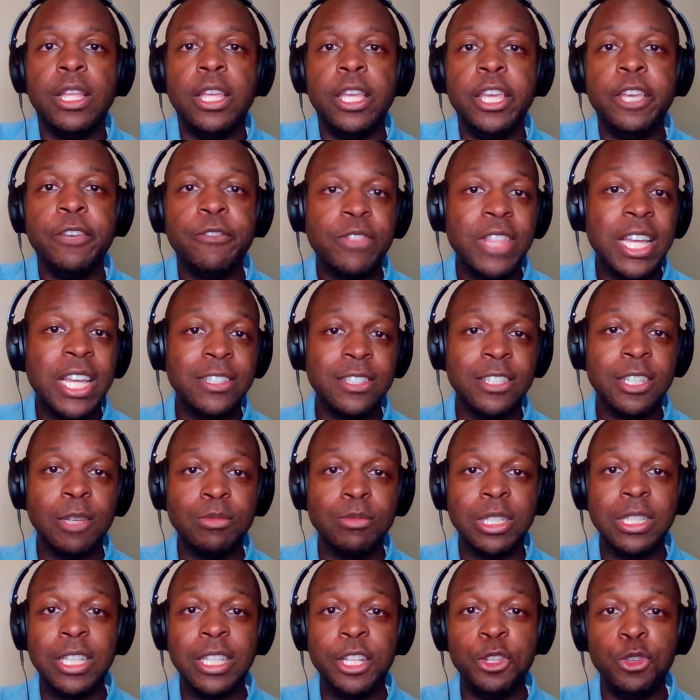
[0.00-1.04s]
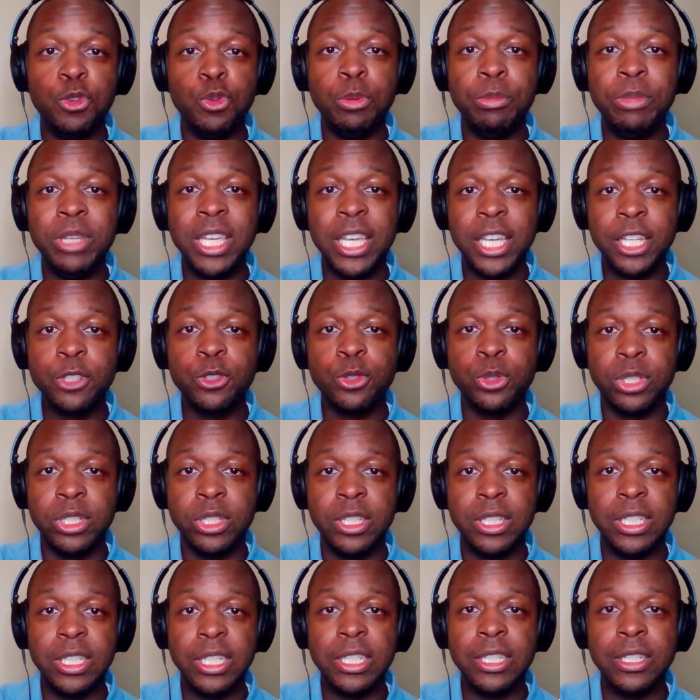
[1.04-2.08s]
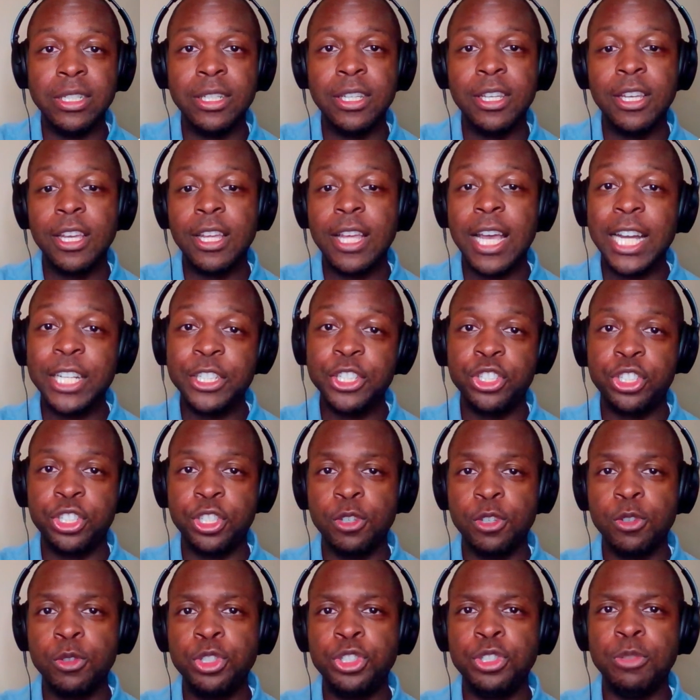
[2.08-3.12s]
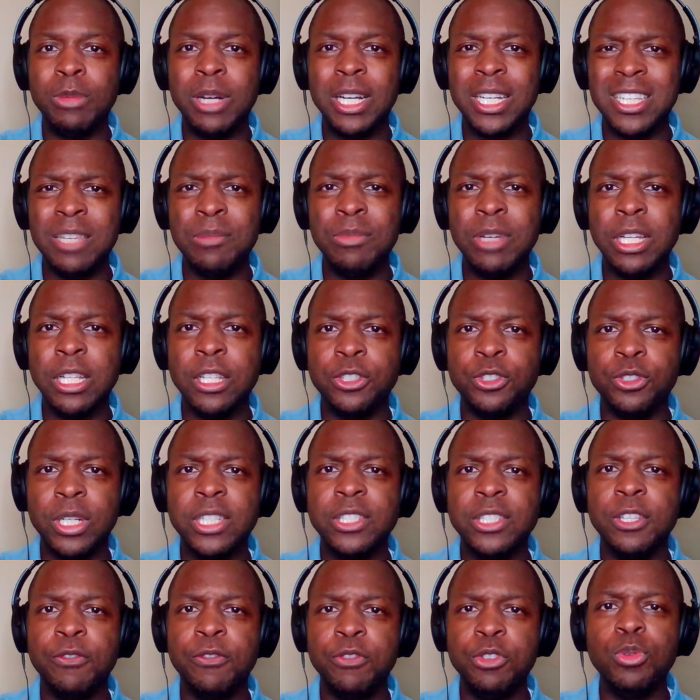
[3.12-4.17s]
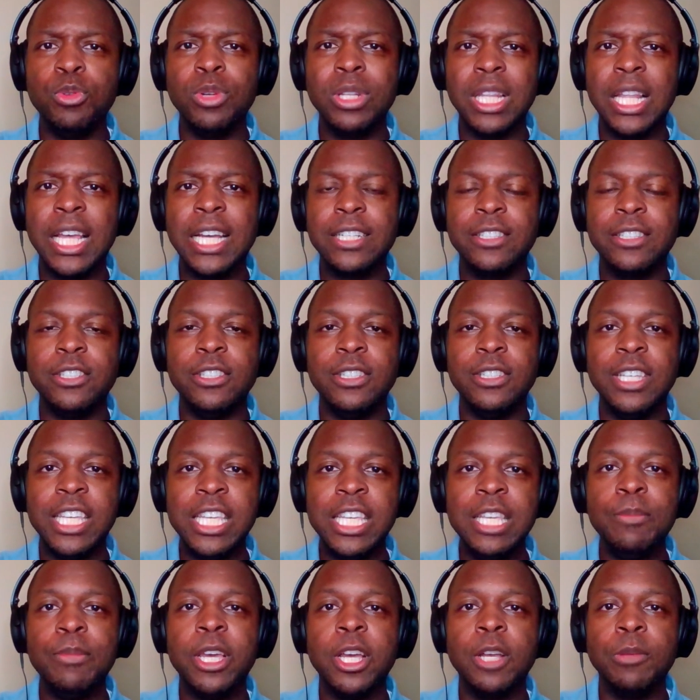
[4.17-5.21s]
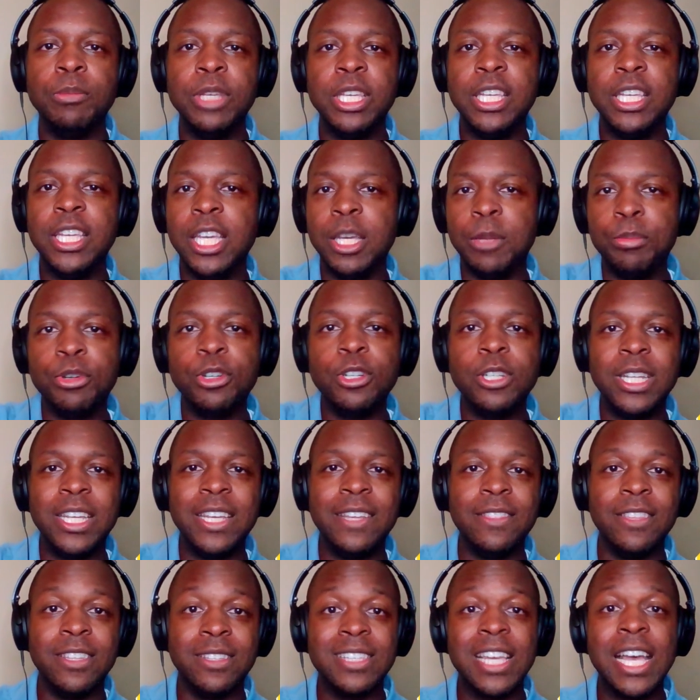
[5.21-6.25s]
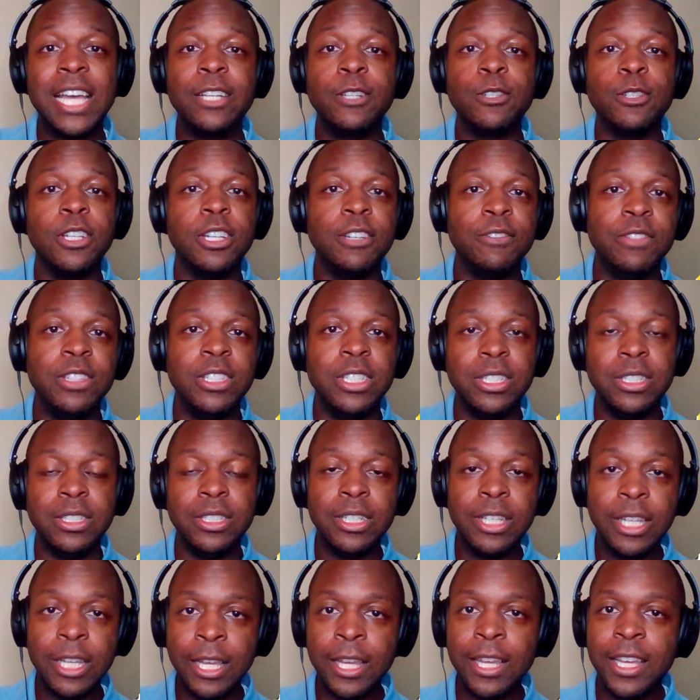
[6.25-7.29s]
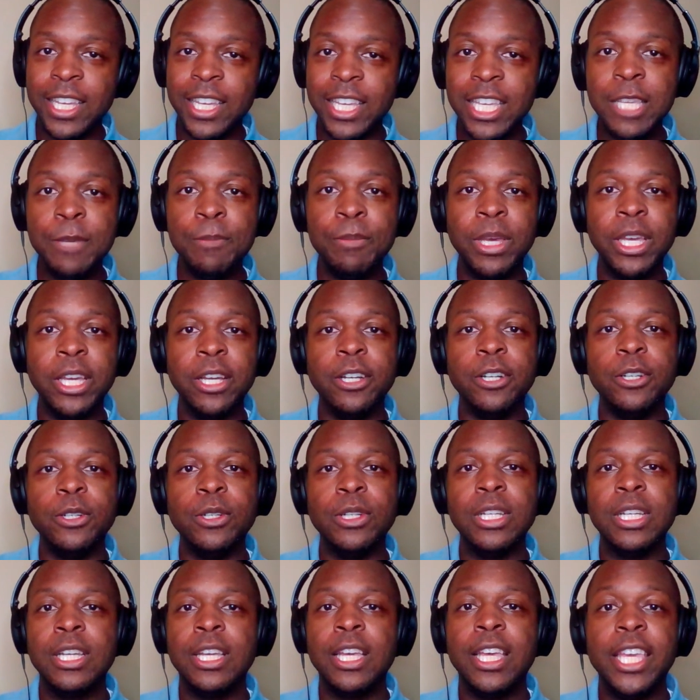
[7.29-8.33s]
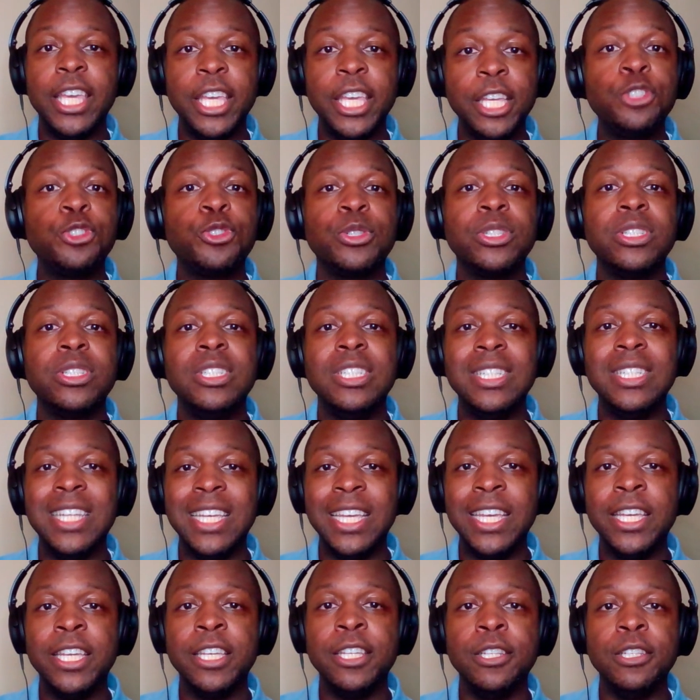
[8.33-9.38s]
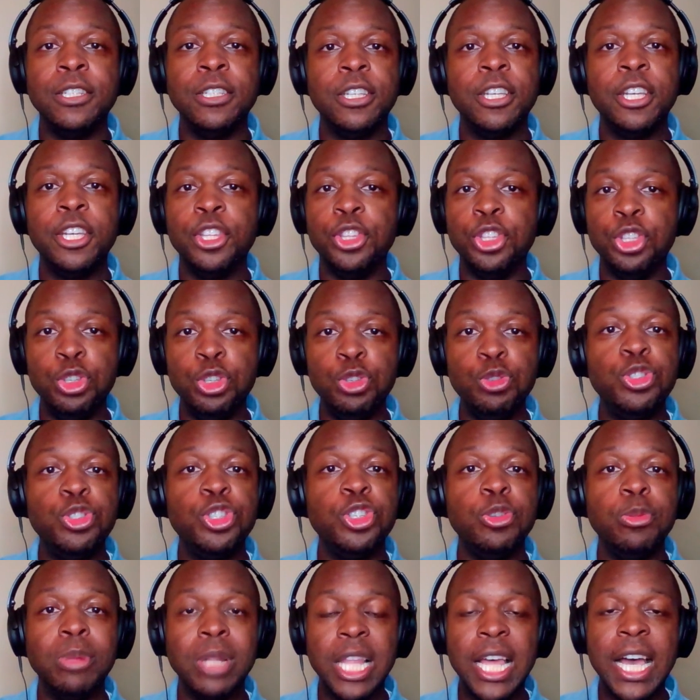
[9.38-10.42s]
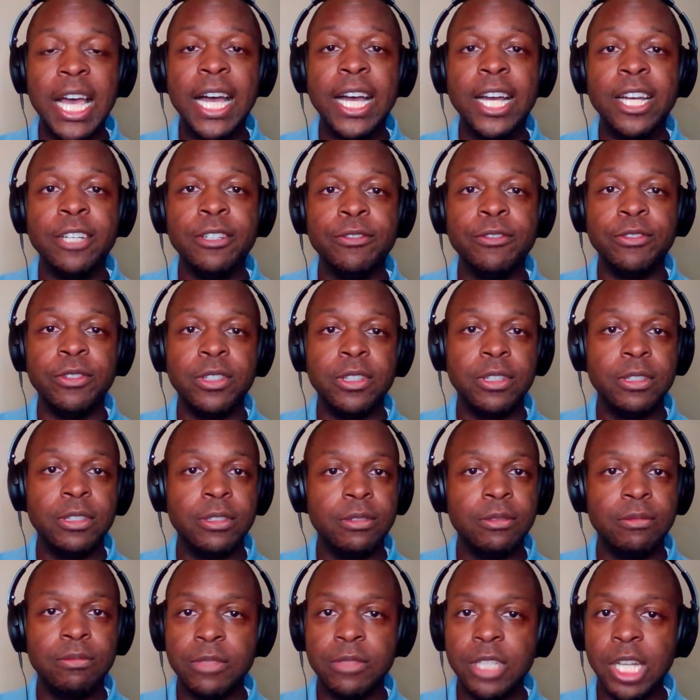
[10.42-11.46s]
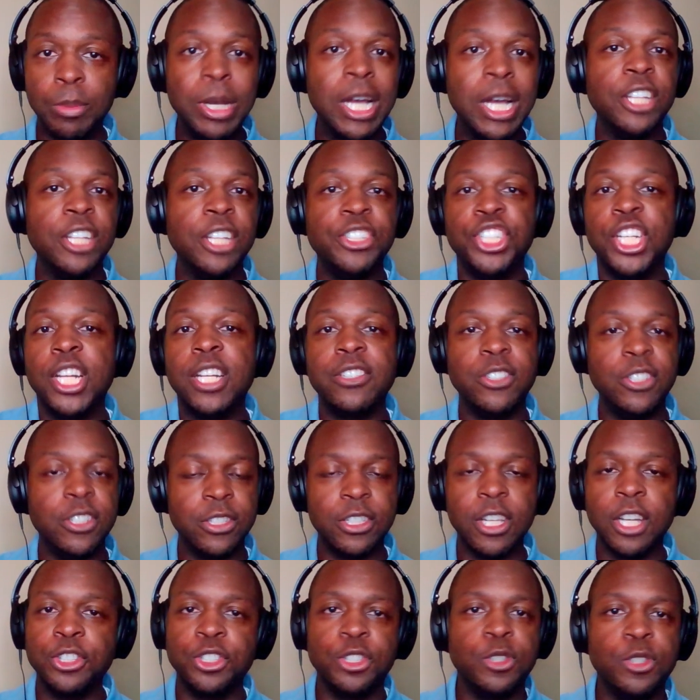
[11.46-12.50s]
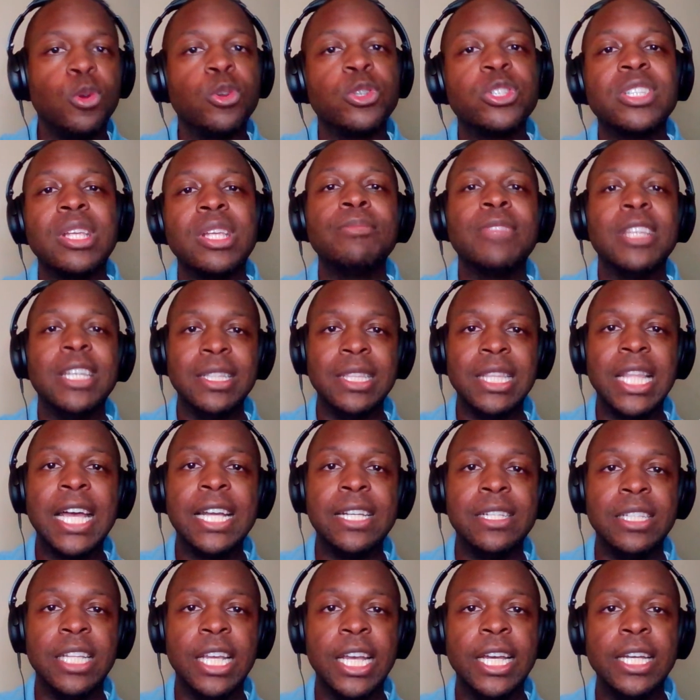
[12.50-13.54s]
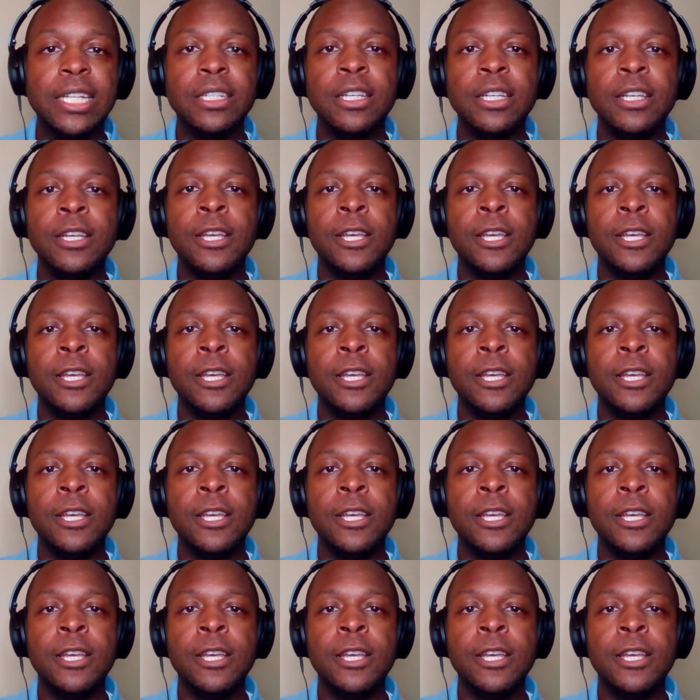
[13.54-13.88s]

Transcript: If that's something that you would be interested in, I just showed you my email address. If you would like to email me and put in the title of the email, interested in YouTube Live apologetics discussion or something like that.